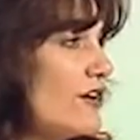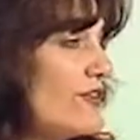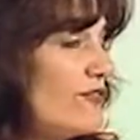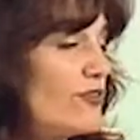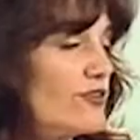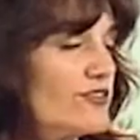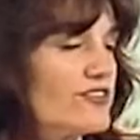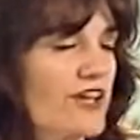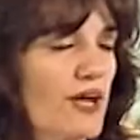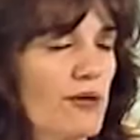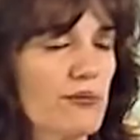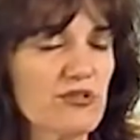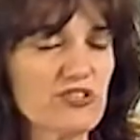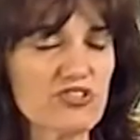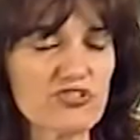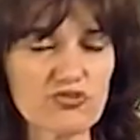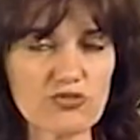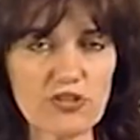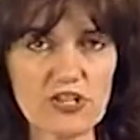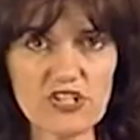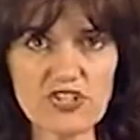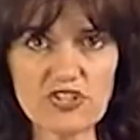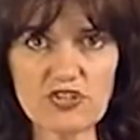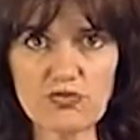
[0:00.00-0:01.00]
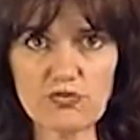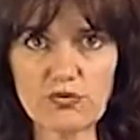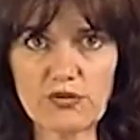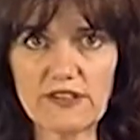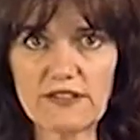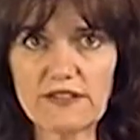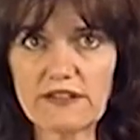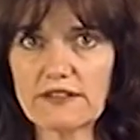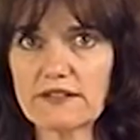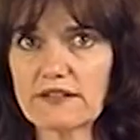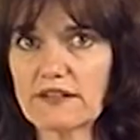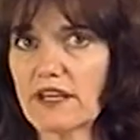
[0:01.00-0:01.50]
For demonstration
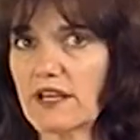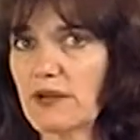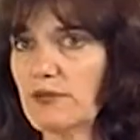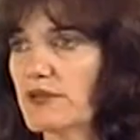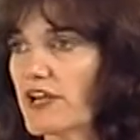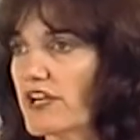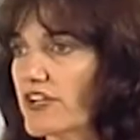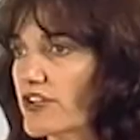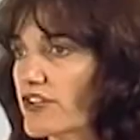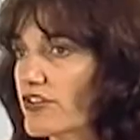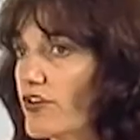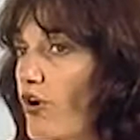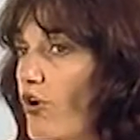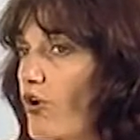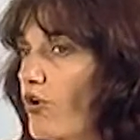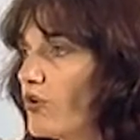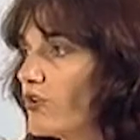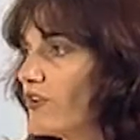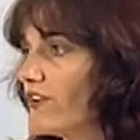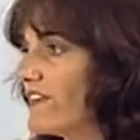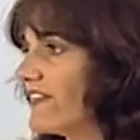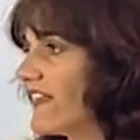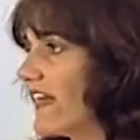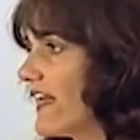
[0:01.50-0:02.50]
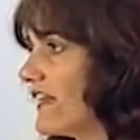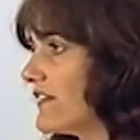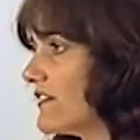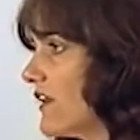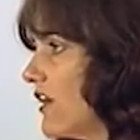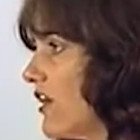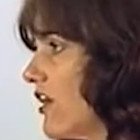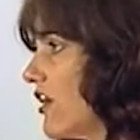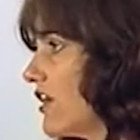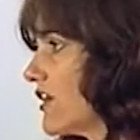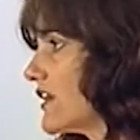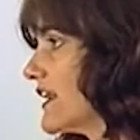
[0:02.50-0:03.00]
reasons, I am not going to hold it that
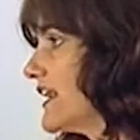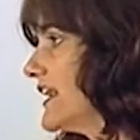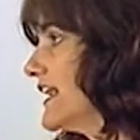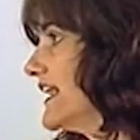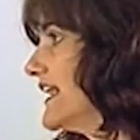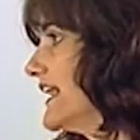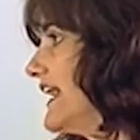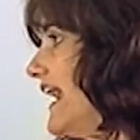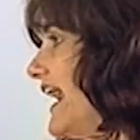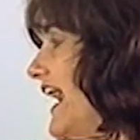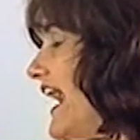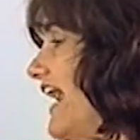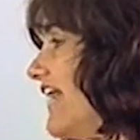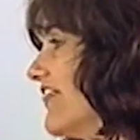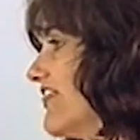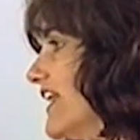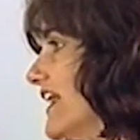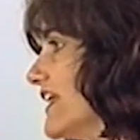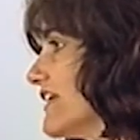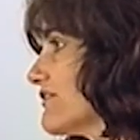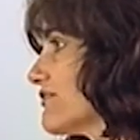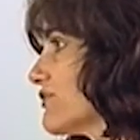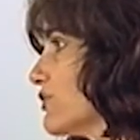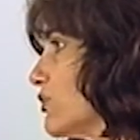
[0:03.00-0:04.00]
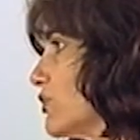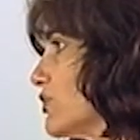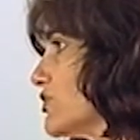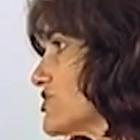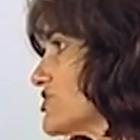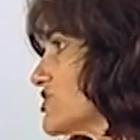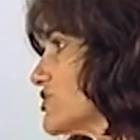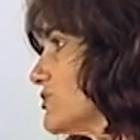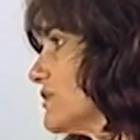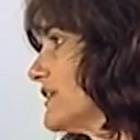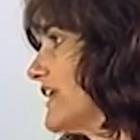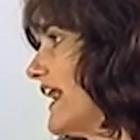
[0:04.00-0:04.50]
long. And then of
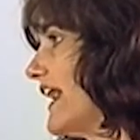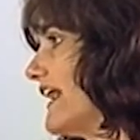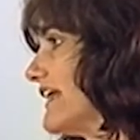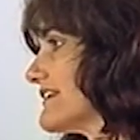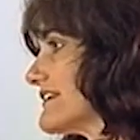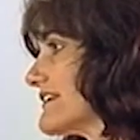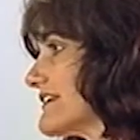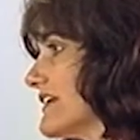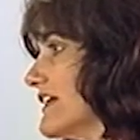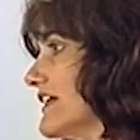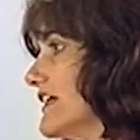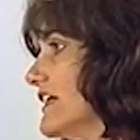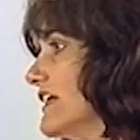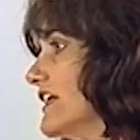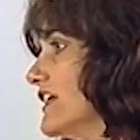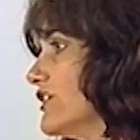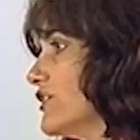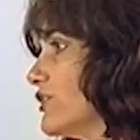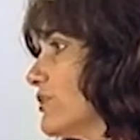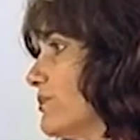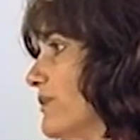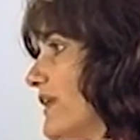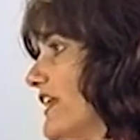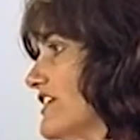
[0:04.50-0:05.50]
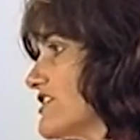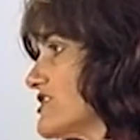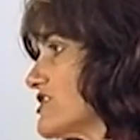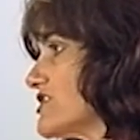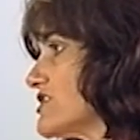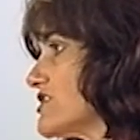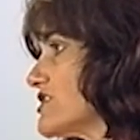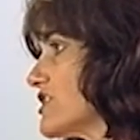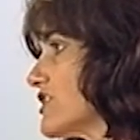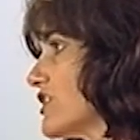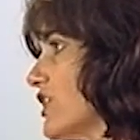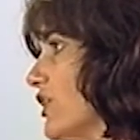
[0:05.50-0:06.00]
course you would ask your
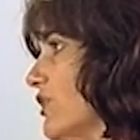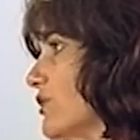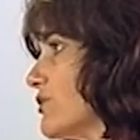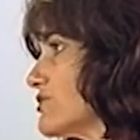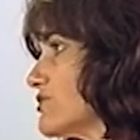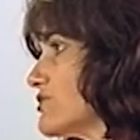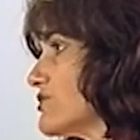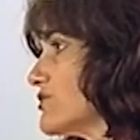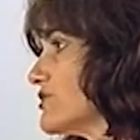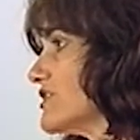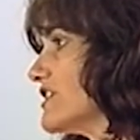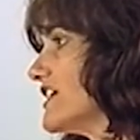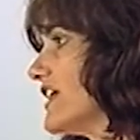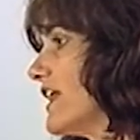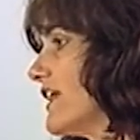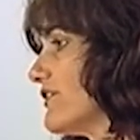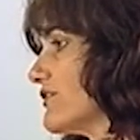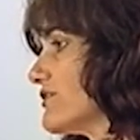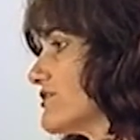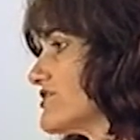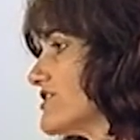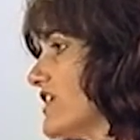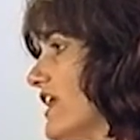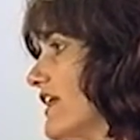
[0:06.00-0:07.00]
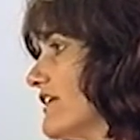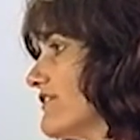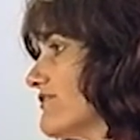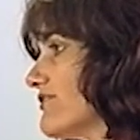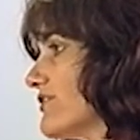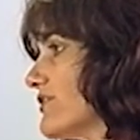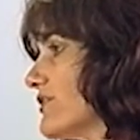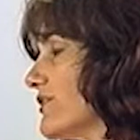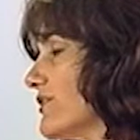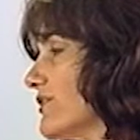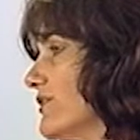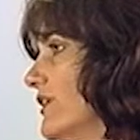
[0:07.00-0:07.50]
patient to go to the other side
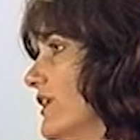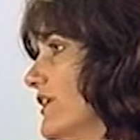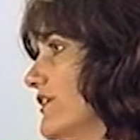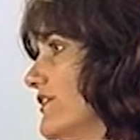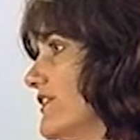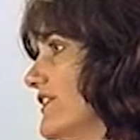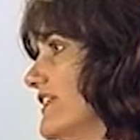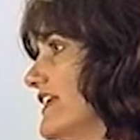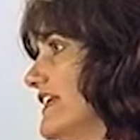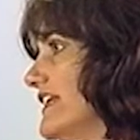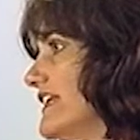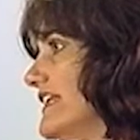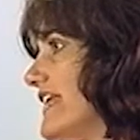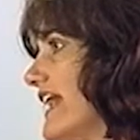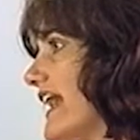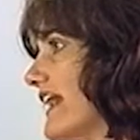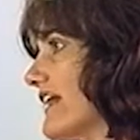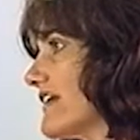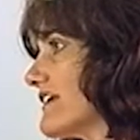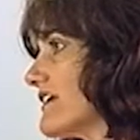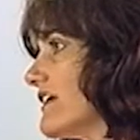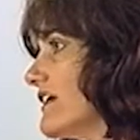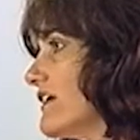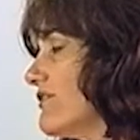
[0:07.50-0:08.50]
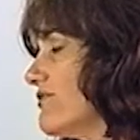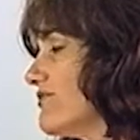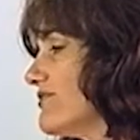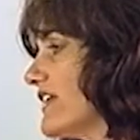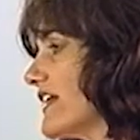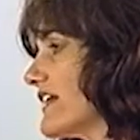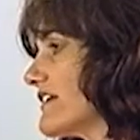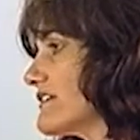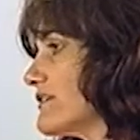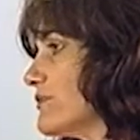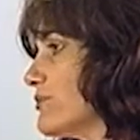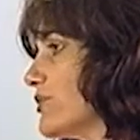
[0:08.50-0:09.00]
for the neck
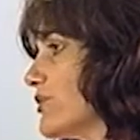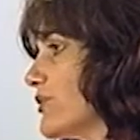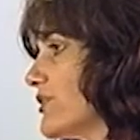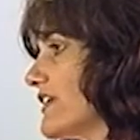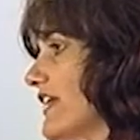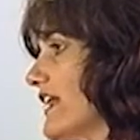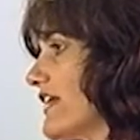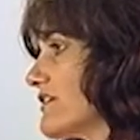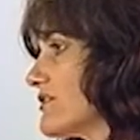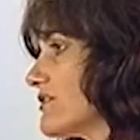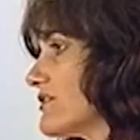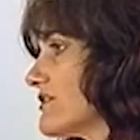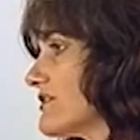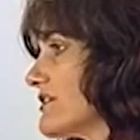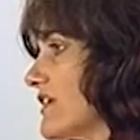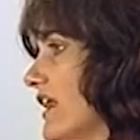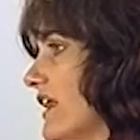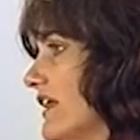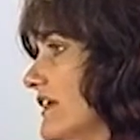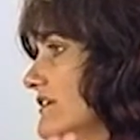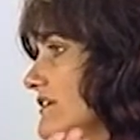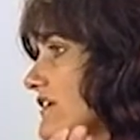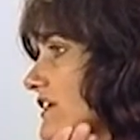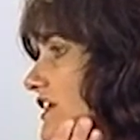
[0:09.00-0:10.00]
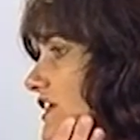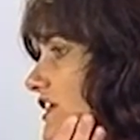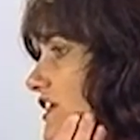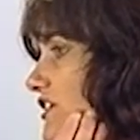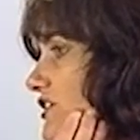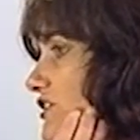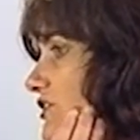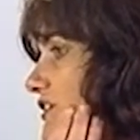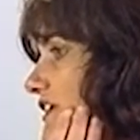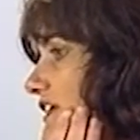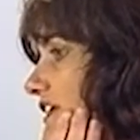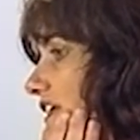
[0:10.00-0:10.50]
flexibility exercise.
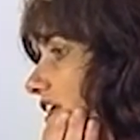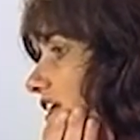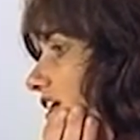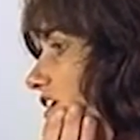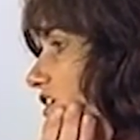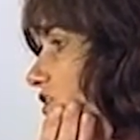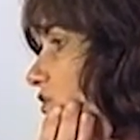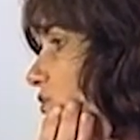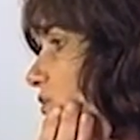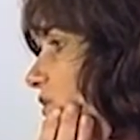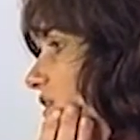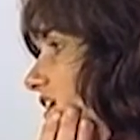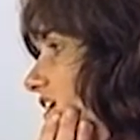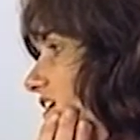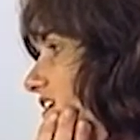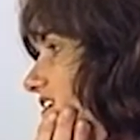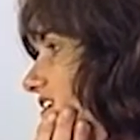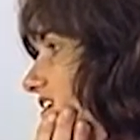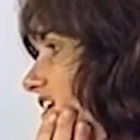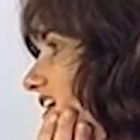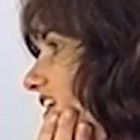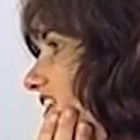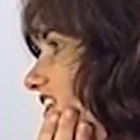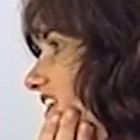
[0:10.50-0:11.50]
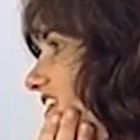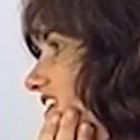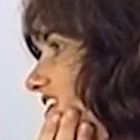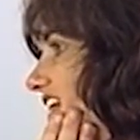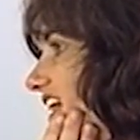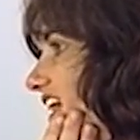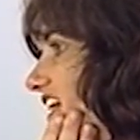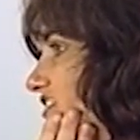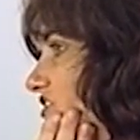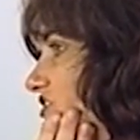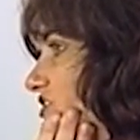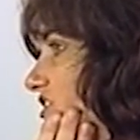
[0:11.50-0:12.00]
You can increase the
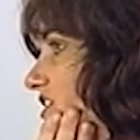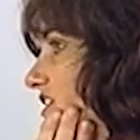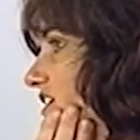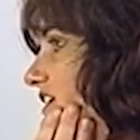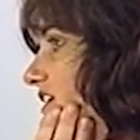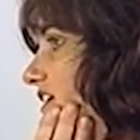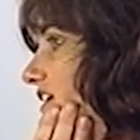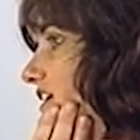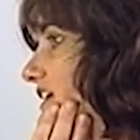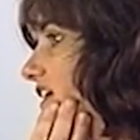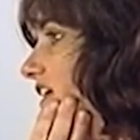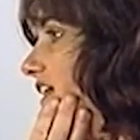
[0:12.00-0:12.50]
tension